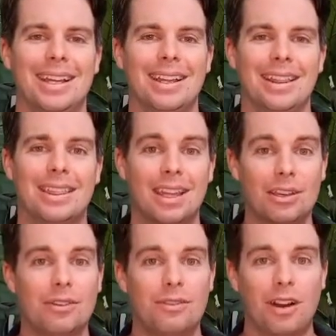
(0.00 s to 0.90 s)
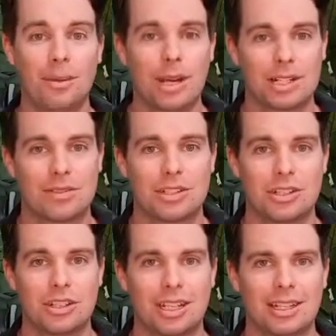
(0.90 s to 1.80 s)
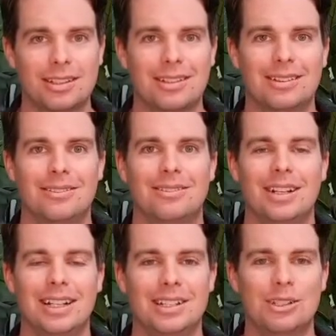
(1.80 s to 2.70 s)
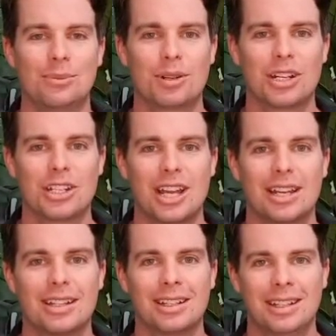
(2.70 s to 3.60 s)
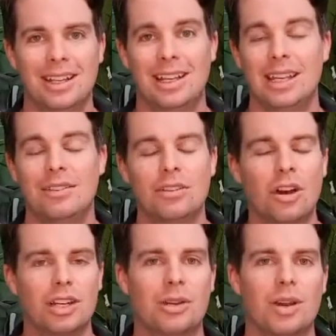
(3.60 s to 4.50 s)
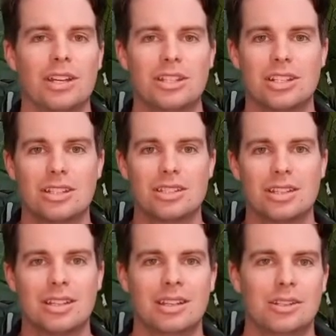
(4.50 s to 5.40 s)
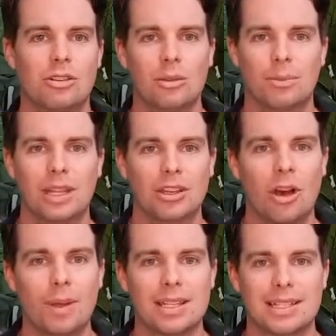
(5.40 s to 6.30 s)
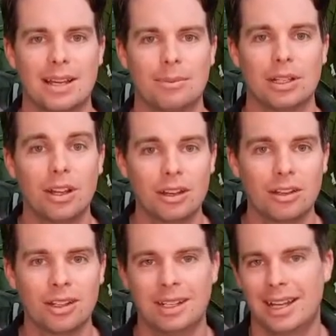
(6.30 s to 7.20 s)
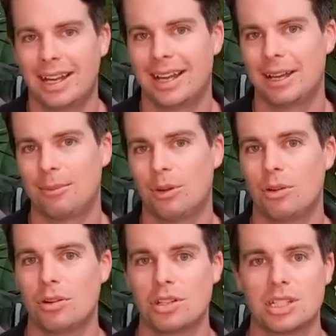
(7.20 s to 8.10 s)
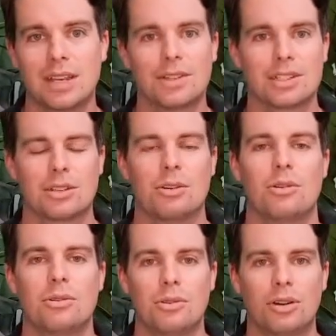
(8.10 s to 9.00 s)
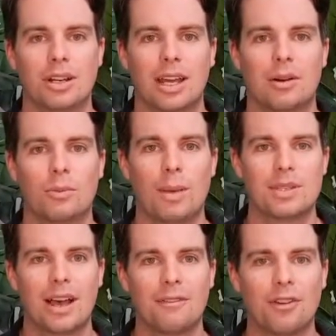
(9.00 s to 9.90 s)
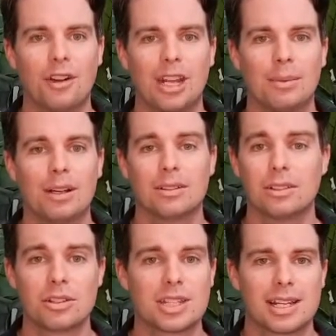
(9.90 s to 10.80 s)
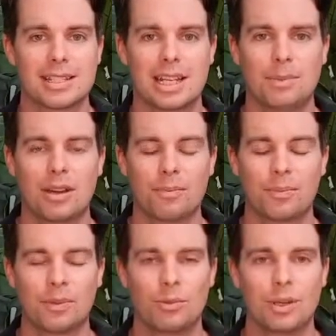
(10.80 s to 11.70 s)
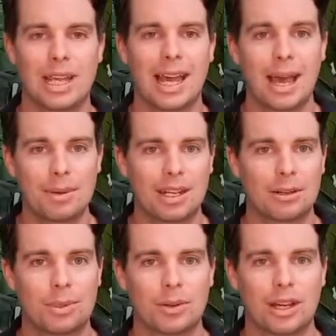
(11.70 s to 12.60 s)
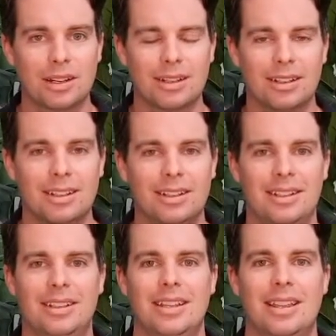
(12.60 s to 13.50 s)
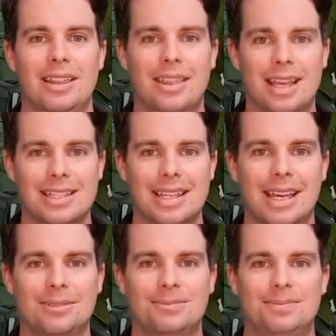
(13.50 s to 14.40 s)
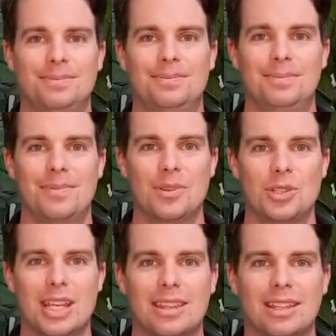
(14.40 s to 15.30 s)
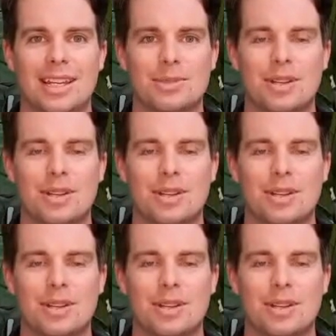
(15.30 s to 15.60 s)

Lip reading: Thank you very much for tuning in, really do appreciate it. If you've got any questions, drop them in the comments down below, or just give us a call on our website phone number, or send us an email. We'll be happy to help you out. Thanks again. We'll see you in the next one.